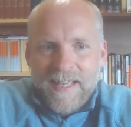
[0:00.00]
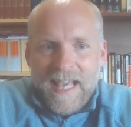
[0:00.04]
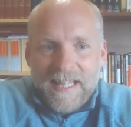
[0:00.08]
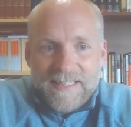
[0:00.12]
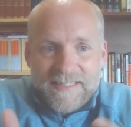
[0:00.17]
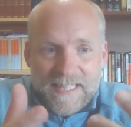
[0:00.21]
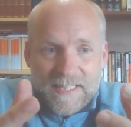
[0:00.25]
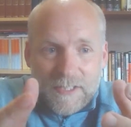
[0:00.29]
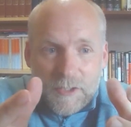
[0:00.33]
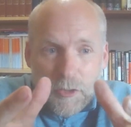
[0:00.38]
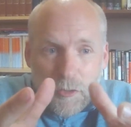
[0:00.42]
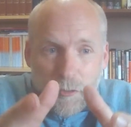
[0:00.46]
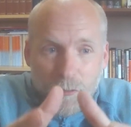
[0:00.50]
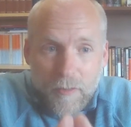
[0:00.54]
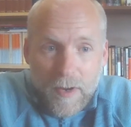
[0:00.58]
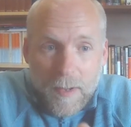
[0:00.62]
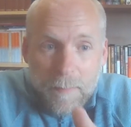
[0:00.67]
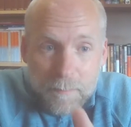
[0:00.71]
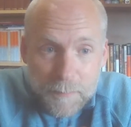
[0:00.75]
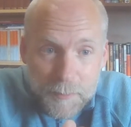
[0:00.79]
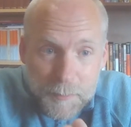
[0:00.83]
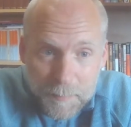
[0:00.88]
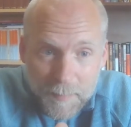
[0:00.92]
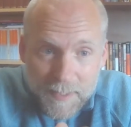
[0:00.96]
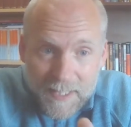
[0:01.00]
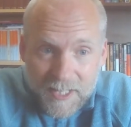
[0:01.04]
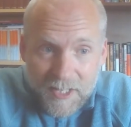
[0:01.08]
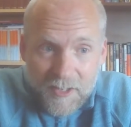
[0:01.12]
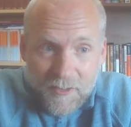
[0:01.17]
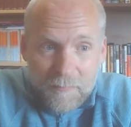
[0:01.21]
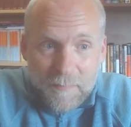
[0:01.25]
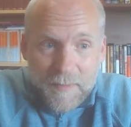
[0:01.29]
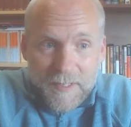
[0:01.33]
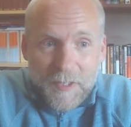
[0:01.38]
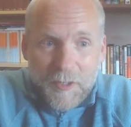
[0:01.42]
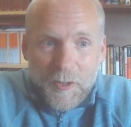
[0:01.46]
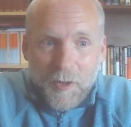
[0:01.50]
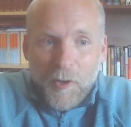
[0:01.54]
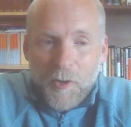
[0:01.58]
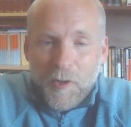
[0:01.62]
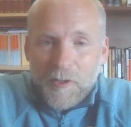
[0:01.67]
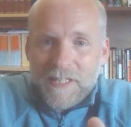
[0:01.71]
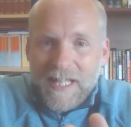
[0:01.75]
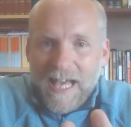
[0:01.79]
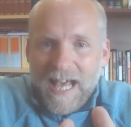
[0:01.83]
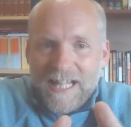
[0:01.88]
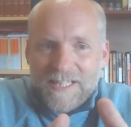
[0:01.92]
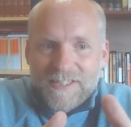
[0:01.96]
It's in Grimsby that you've been
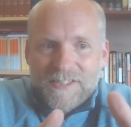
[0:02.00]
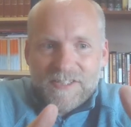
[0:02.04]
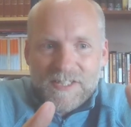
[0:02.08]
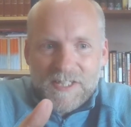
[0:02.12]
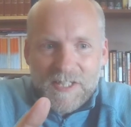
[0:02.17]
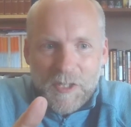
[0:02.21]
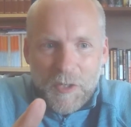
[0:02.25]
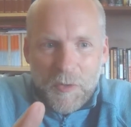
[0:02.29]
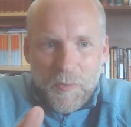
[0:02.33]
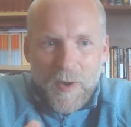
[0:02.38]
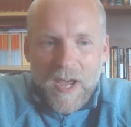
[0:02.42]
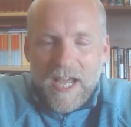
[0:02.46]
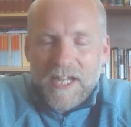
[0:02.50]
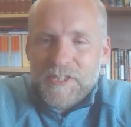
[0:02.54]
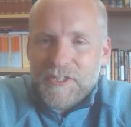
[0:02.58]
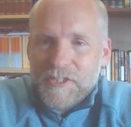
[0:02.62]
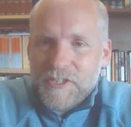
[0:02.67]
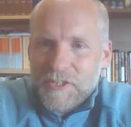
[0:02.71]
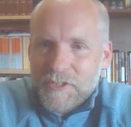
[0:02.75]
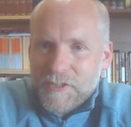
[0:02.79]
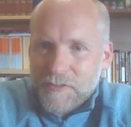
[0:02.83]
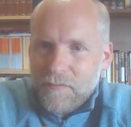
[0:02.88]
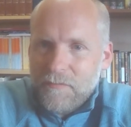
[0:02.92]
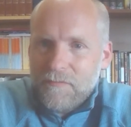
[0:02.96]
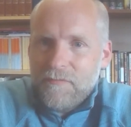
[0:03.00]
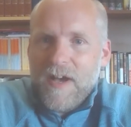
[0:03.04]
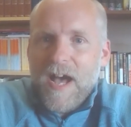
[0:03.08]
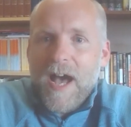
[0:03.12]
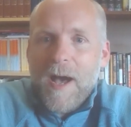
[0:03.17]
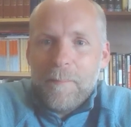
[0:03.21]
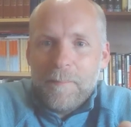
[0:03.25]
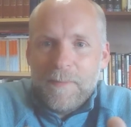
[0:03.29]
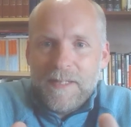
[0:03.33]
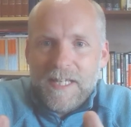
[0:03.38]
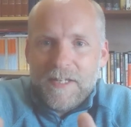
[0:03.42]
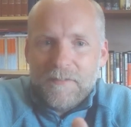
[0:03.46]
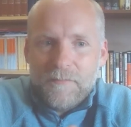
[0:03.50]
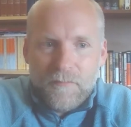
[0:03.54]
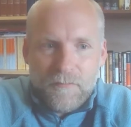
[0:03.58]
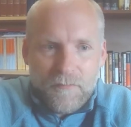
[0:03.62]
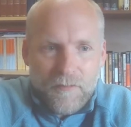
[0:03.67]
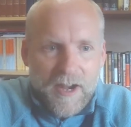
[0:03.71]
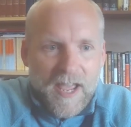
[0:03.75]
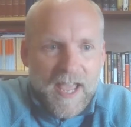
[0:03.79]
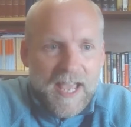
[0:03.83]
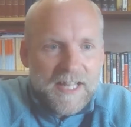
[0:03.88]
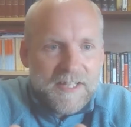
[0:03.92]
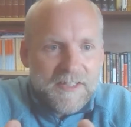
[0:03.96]
called to answer the questions of family and
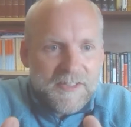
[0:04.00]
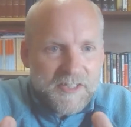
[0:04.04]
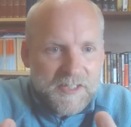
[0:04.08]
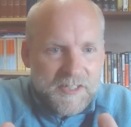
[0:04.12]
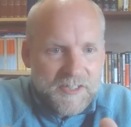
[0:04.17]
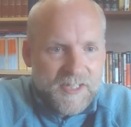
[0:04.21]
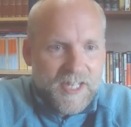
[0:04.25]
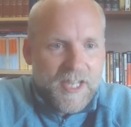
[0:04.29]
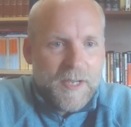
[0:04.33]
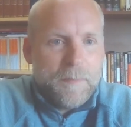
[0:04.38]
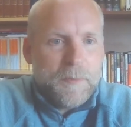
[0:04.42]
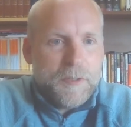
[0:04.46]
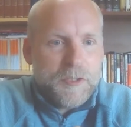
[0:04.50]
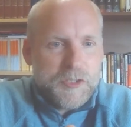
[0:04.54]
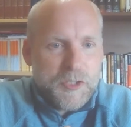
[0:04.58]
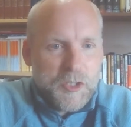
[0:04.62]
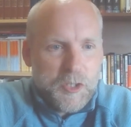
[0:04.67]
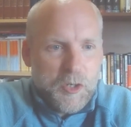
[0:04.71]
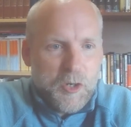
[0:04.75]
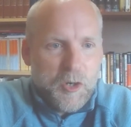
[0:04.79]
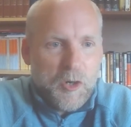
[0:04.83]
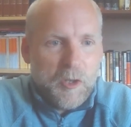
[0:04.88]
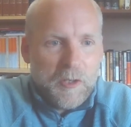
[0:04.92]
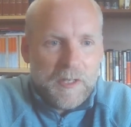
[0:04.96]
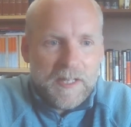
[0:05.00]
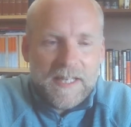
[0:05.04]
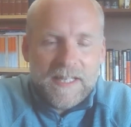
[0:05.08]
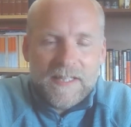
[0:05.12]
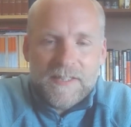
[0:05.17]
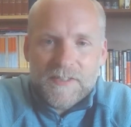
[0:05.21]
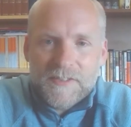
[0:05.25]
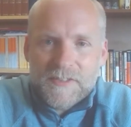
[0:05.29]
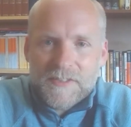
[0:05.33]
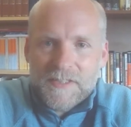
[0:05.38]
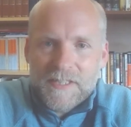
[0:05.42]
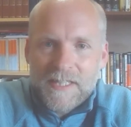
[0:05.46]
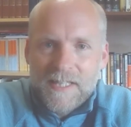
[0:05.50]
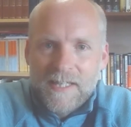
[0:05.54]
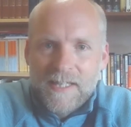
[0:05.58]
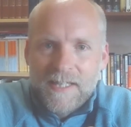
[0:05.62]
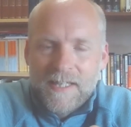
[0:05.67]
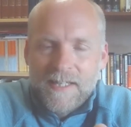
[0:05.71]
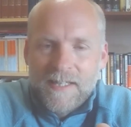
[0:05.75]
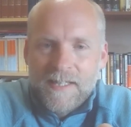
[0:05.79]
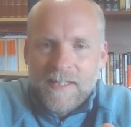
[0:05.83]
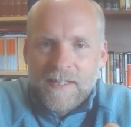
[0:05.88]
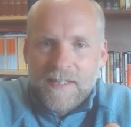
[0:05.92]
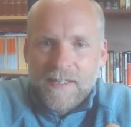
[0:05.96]
friends and neighbours and colleagues
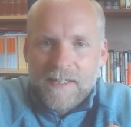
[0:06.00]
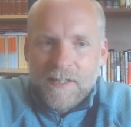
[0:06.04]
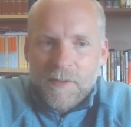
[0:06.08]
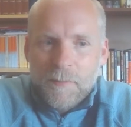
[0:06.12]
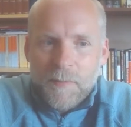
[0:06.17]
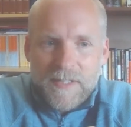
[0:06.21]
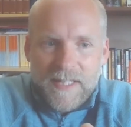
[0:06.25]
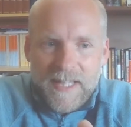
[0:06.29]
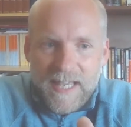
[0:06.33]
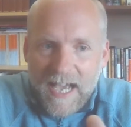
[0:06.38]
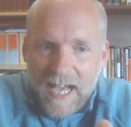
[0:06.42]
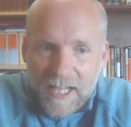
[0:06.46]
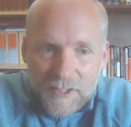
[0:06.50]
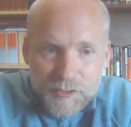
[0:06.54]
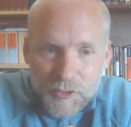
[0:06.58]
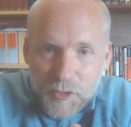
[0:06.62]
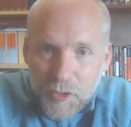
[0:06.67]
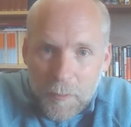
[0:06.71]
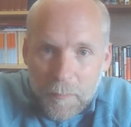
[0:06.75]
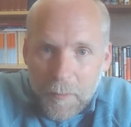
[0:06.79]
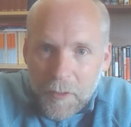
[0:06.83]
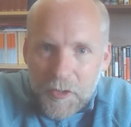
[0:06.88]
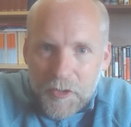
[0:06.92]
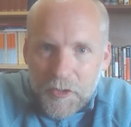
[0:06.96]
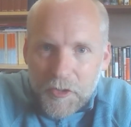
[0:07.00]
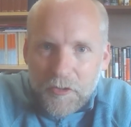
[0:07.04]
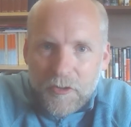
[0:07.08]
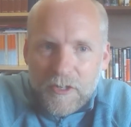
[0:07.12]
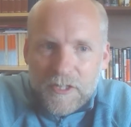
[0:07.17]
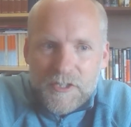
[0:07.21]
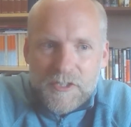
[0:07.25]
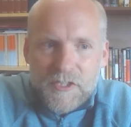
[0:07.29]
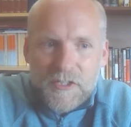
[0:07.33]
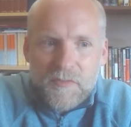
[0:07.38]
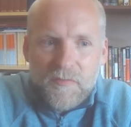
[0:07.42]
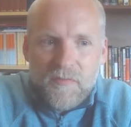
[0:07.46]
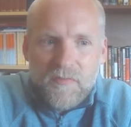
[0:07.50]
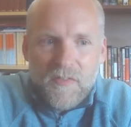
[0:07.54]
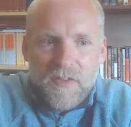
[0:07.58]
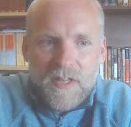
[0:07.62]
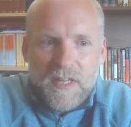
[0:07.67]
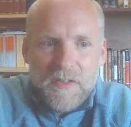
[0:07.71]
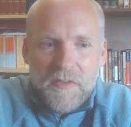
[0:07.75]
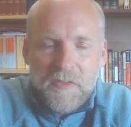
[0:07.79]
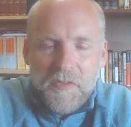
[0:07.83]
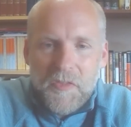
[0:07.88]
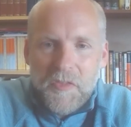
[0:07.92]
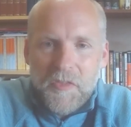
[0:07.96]
when they ask you about your Christian
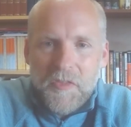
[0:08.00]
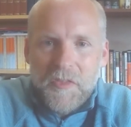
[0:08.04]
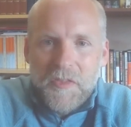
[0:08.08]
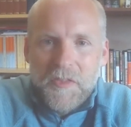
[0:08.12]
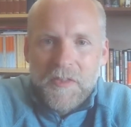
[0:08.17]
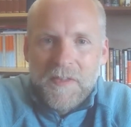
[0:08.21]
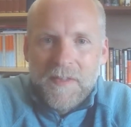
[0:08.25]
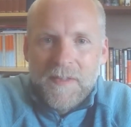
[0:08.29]
faith.